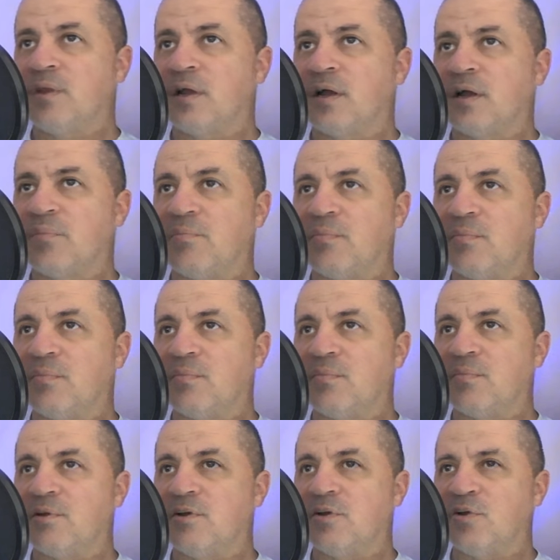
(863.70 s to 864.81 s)
Um,
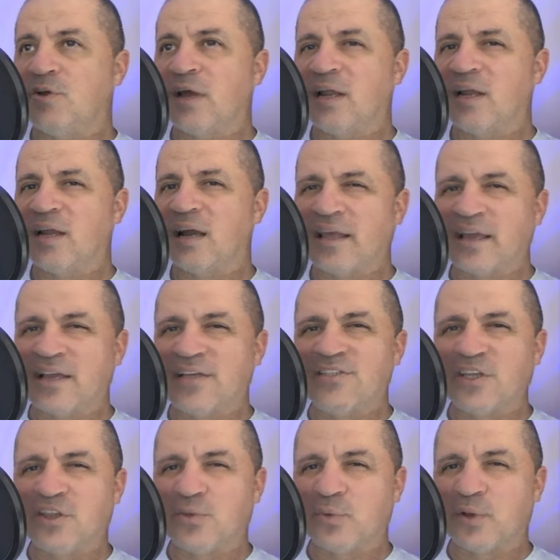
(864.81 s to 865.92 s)
you know, you had a guy like
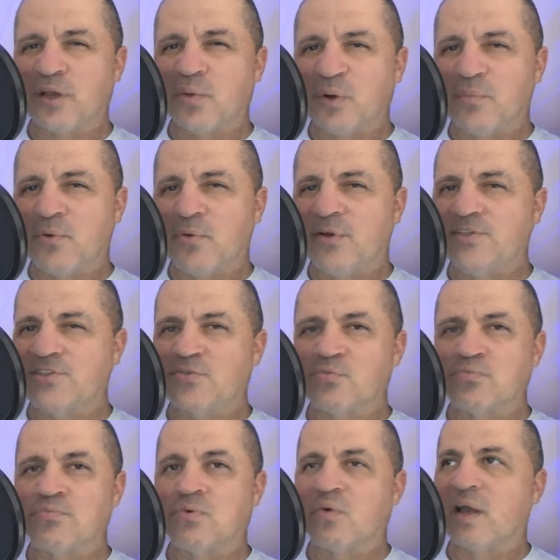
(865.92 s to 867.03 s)
EC3 at one point just
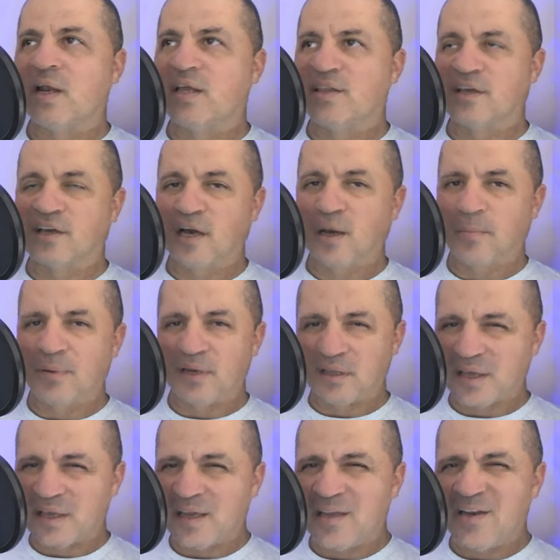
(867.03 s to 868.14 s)
running the company.
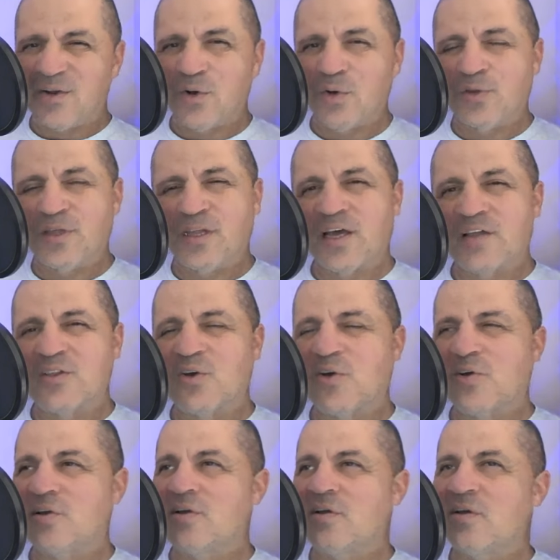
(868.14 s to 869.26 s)
Like he didn't hold it that
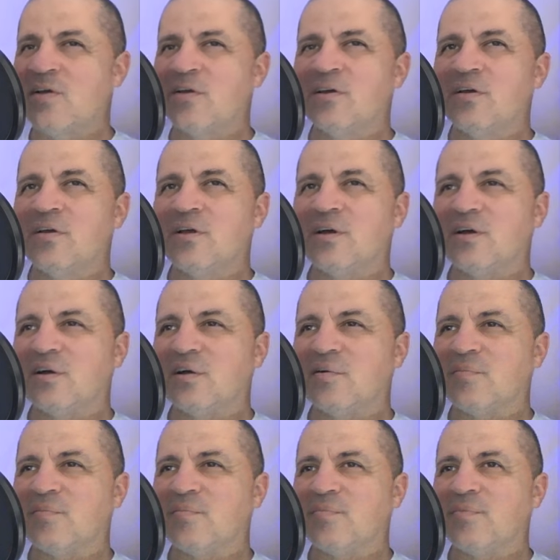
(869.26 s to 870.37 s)
long. Uh,
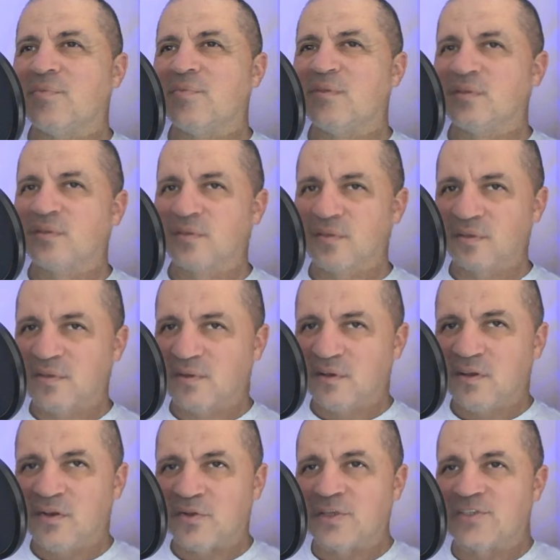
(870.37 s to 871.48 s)

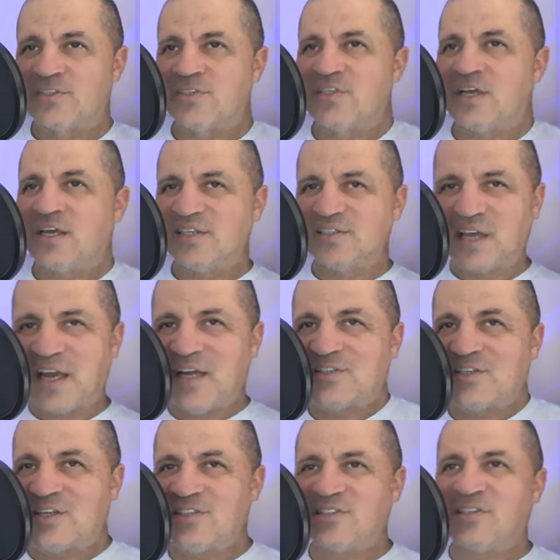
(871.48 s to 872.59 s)
you know, the Stings, the
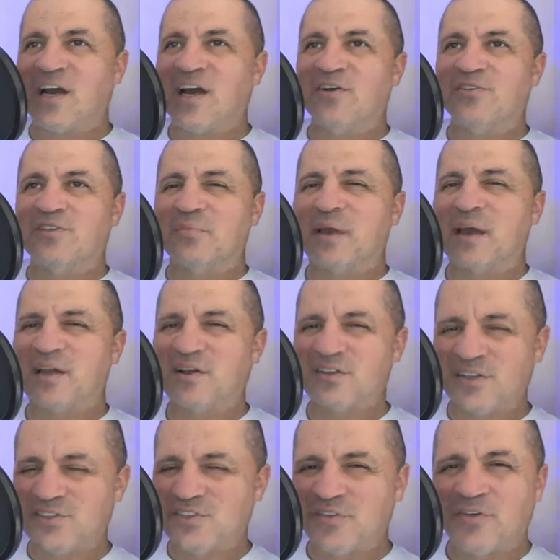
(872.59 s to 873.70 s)
AJ Styles, the Matt,
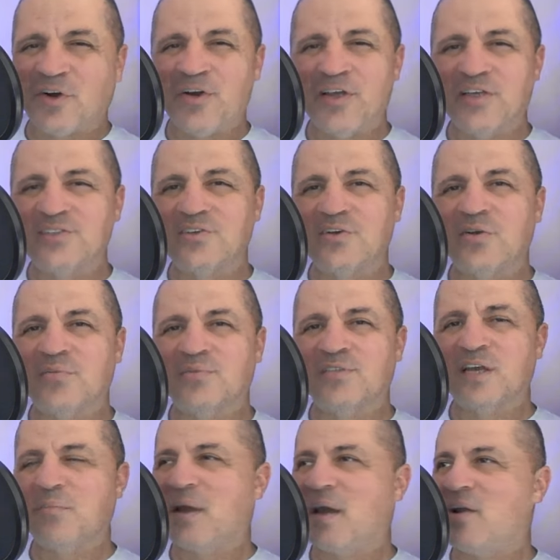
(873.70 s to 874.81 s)
the Jeff Hardys. You know what I'm
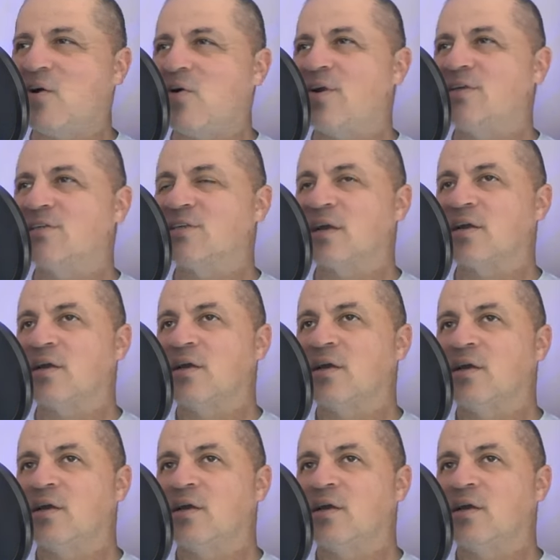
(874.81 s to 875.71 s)
saying? Matt Hardys. Like